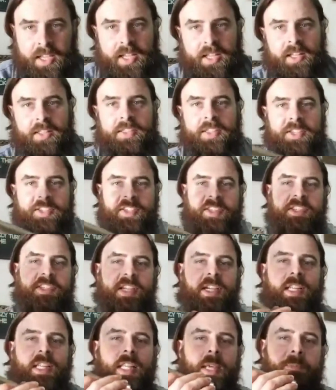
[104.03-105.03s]
this is an
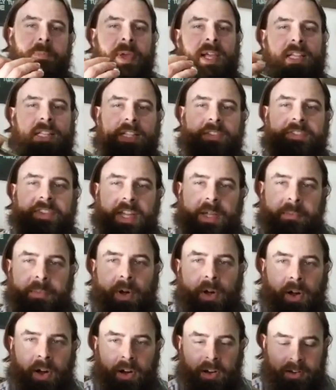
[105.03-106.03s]
Olympic lifting
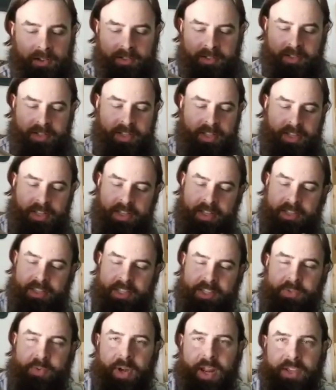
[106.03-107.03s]
bar.
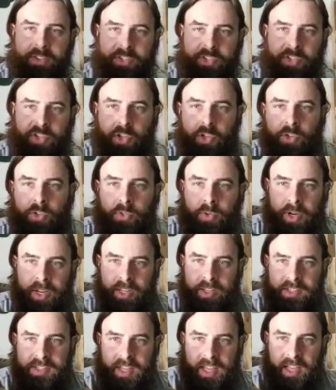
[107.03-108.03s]
This one has two
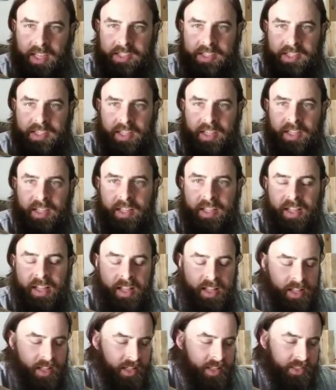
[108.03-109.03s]
rings against it.
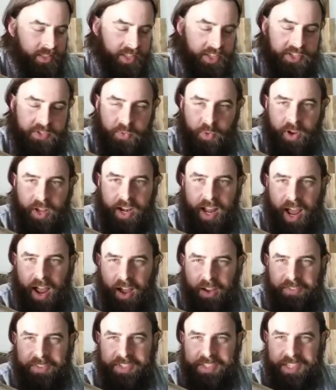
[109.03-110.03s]
This one, I
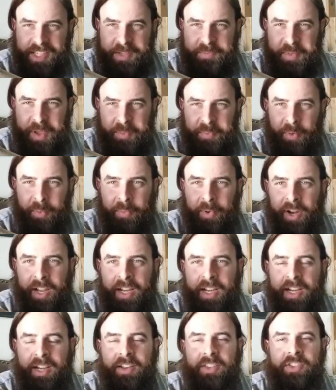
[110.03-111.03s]
often see people bring
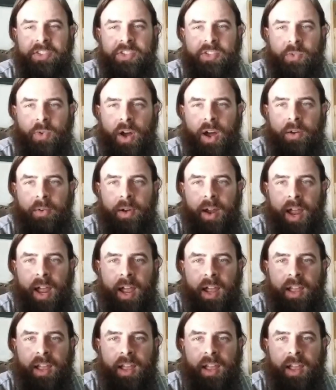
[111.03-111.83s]
it into the squat rack.